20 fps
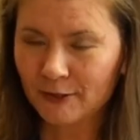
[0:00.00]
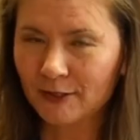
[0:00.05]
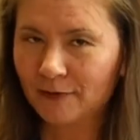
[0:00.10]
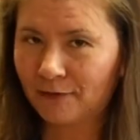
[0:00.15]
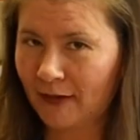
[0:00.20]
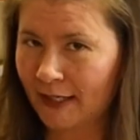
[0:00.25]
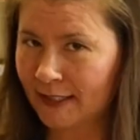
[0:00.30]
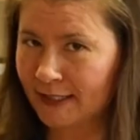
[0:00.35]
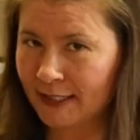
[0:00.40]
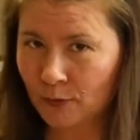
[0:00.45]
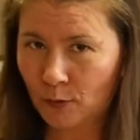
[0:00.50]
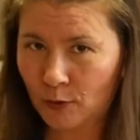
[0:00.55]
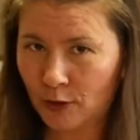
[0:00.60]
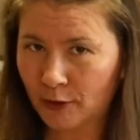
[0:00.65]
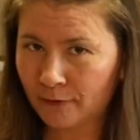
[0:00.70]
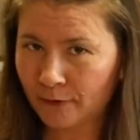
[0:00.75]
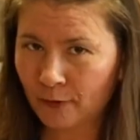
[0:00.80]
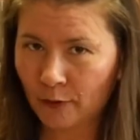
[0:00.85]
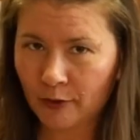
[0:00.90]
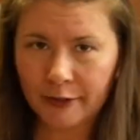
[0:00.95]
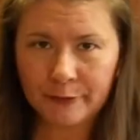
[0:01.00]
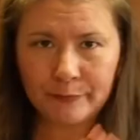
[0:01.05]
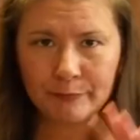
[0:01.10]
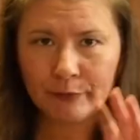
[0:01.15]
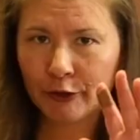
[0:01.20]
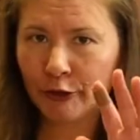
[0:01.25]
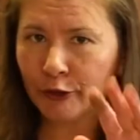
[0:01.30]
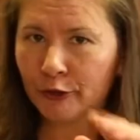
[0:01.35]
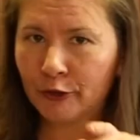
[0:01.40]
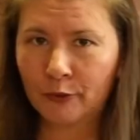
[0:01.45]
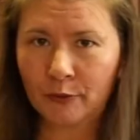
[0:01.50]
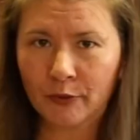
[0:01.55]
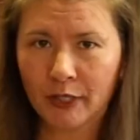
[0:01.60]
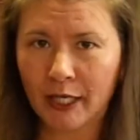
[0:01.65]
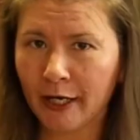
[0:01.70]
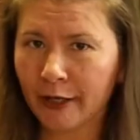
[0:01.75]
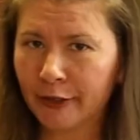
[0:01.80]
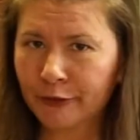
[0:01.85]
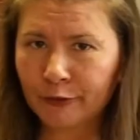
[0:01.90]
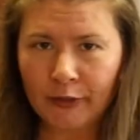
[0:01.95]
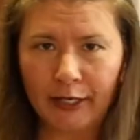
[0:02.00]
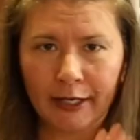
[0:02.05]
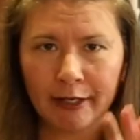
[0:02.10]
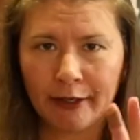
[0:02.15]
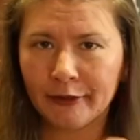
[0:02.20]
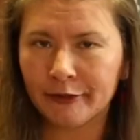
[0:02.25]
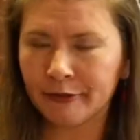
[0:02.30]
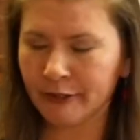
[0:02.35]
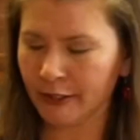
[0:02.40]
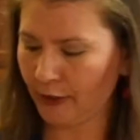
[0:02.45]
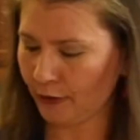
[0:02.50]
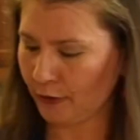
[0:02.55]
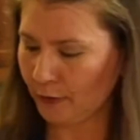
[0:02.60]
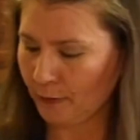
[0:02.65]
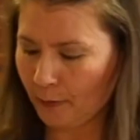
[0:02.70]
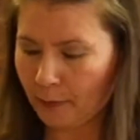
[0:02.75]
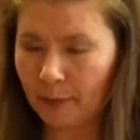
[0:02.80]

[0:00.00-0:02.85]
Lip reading: a fancy word for it. You don't care, so I ain't gonna tell you.